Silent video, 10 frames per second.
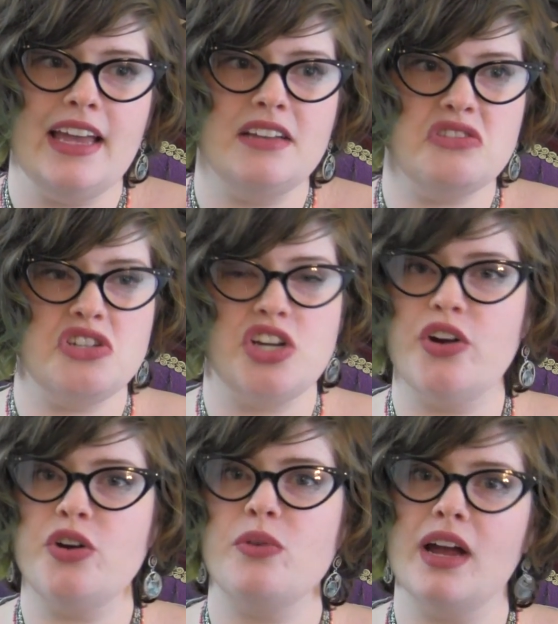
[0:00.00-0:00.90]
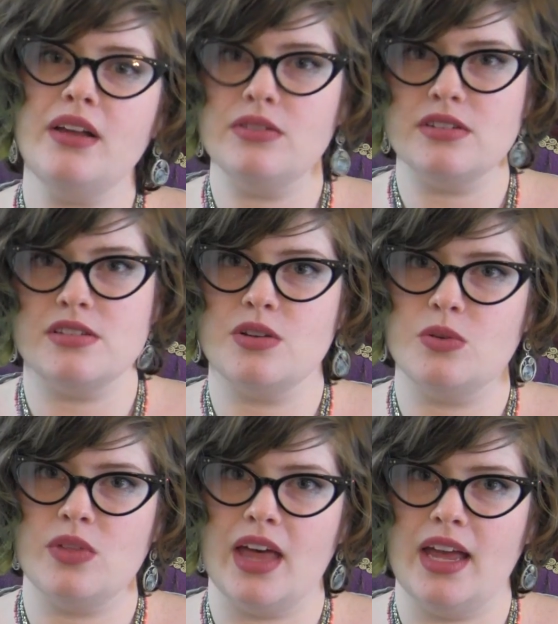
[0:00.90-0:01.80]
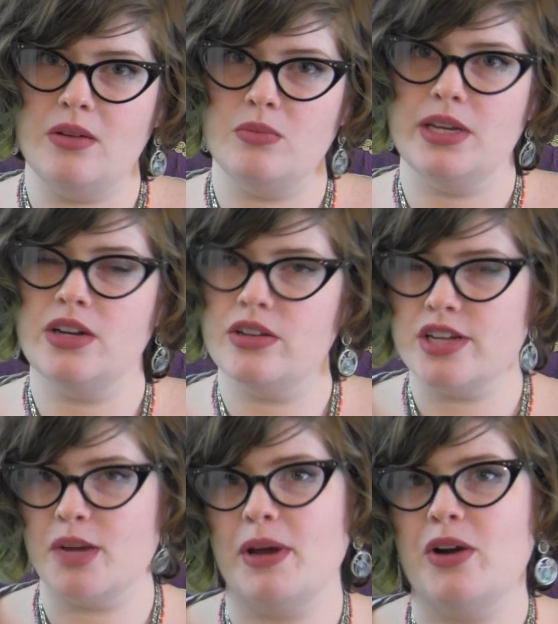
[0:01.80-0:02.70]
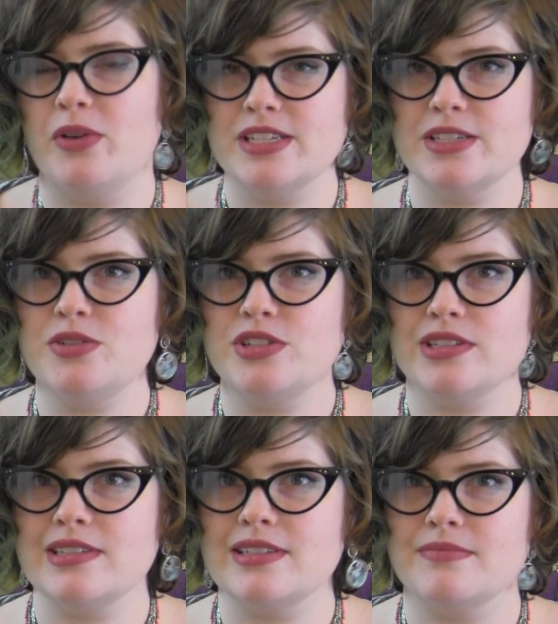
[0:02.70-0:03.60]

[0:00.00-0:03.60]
and share it around so that we can all talk about our resolutions.